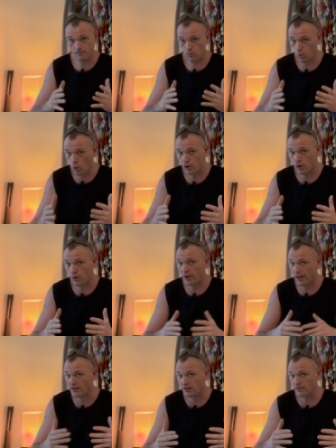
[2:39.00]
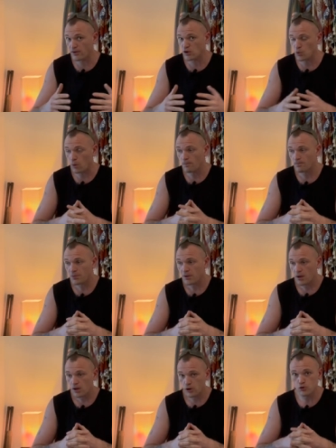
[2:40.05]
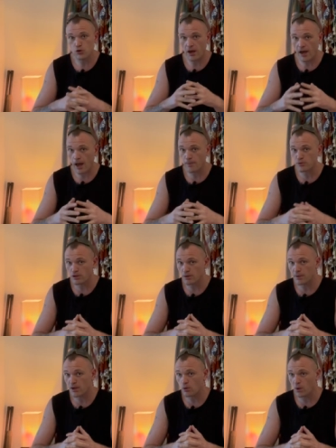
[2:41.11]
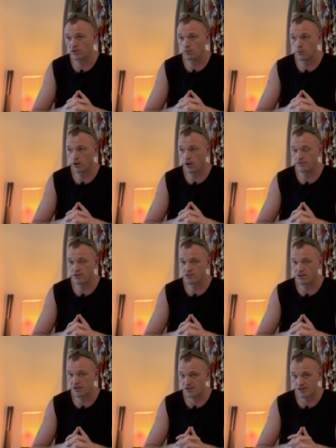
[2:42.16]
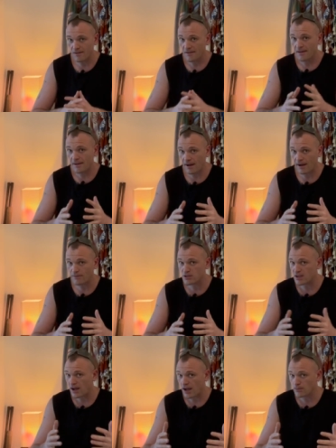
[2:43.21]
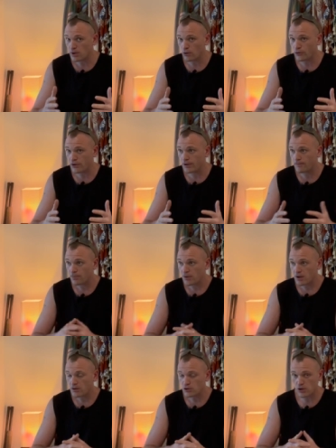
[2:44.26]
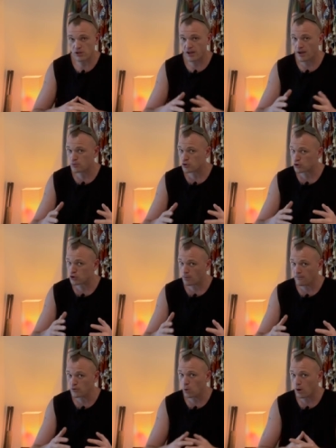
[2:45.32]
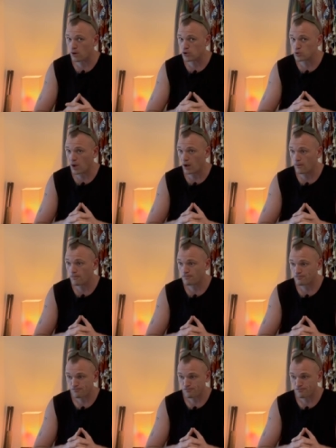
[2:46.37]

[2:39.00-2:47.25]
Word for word: warrior and individual, you should absolutely be acquainted with all of these things. And obviously, I'm guilty, just like I'm sure some of you are as well.